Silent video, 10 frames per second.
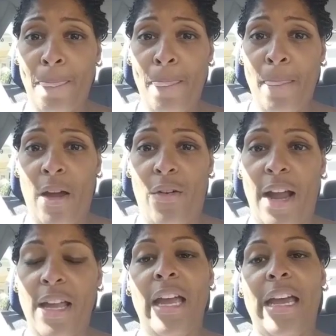All
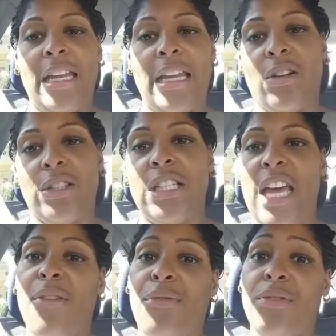right, and it can only
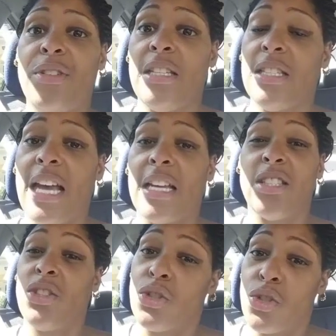take 15 seconds
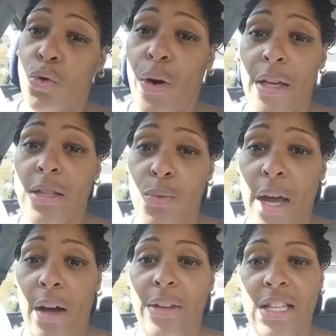to destroy it as
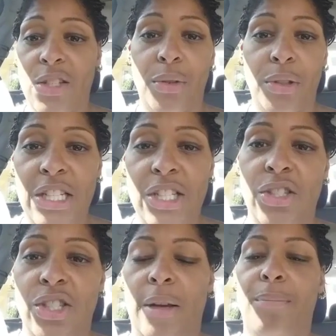well, and that's a
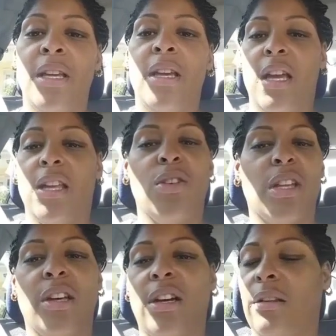relationship. And you can
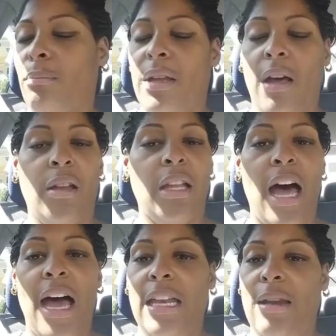look
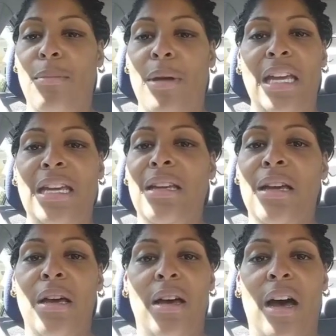online and
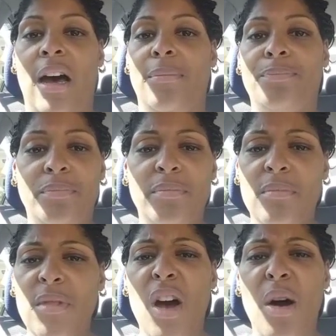
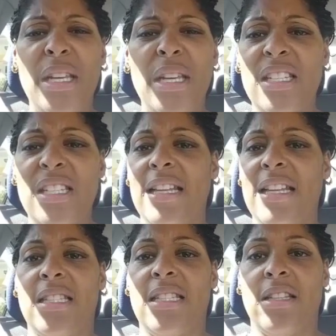on many sites
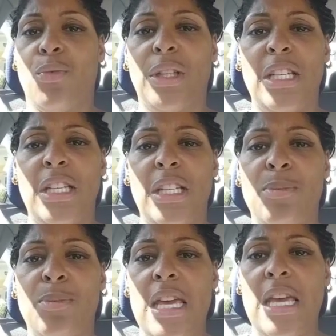that really speak